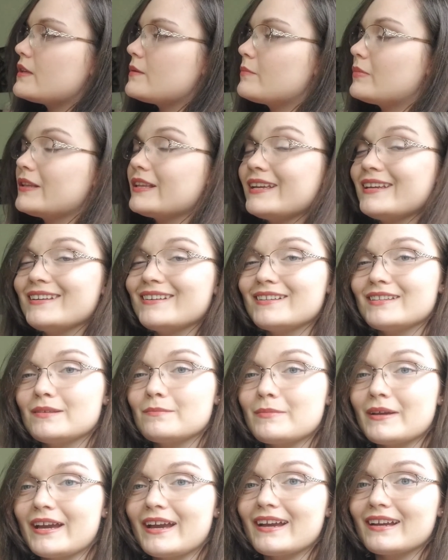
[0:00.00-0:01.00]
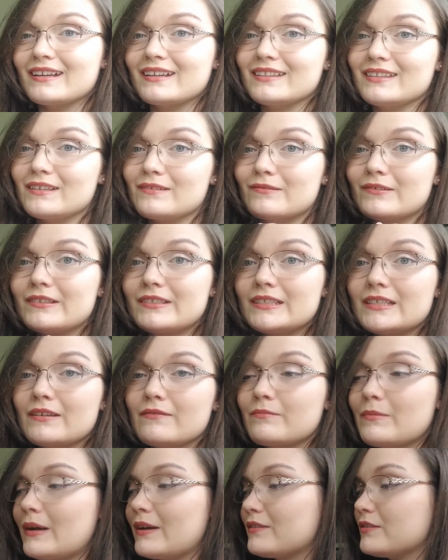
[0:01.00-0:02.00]
plain on the back and they wouldn't
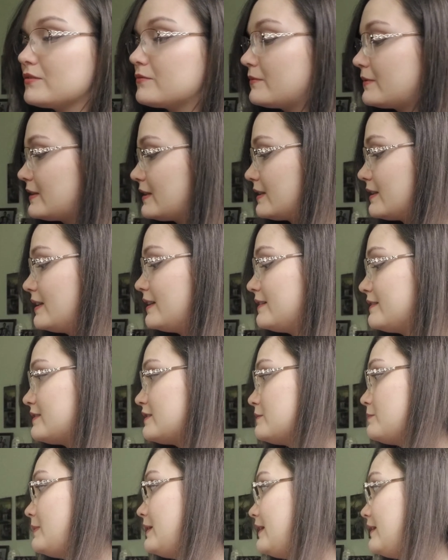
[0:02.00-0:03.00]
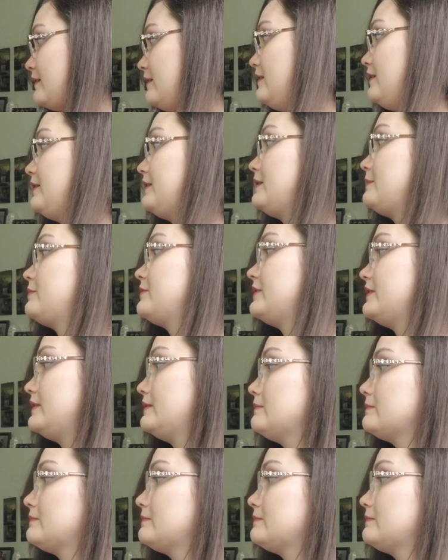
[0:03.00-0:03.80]
have bothered with the cut spot on the print.